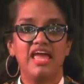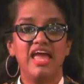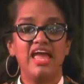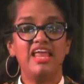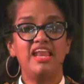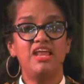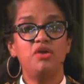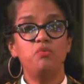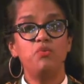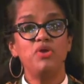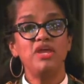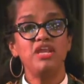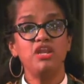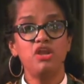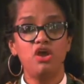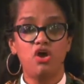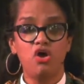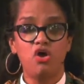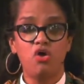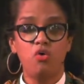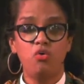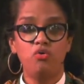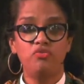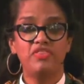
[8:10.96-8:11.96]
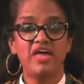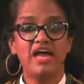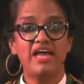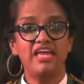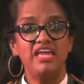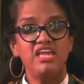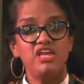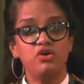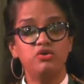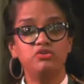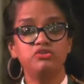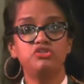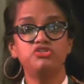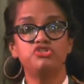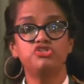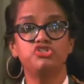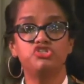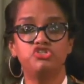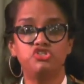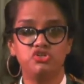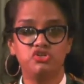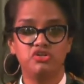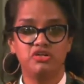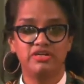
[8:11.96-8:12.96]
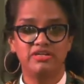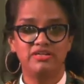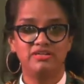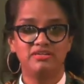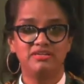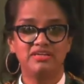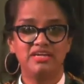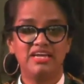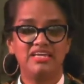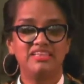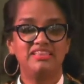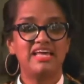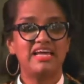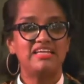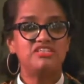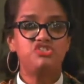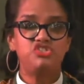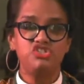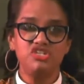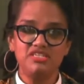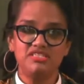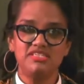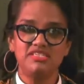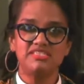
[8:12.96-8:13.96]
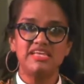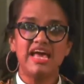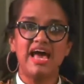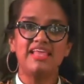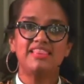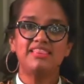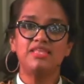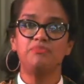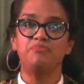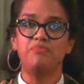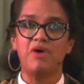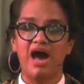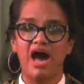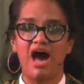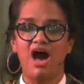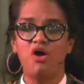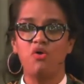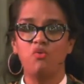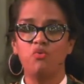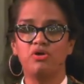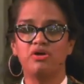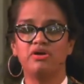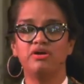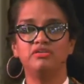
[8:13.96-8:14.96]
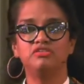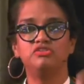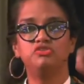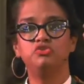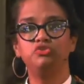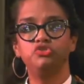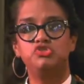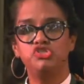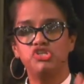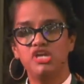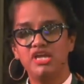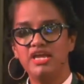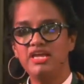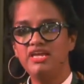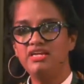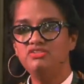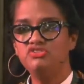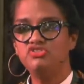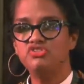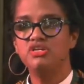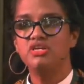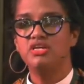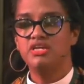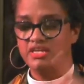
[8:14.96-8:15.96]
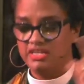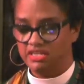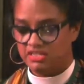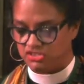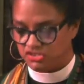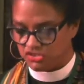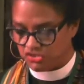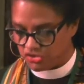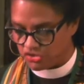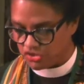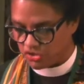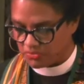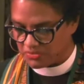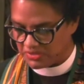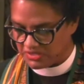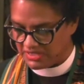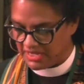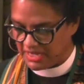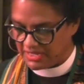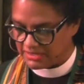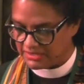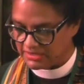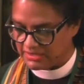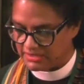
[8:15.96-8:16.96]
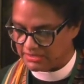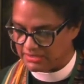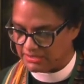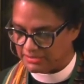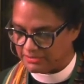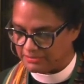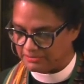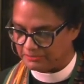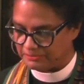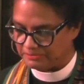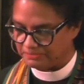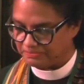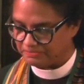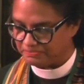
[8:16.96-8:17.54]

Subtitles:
And we know that he understood that Jesus had the power to change his circumstances.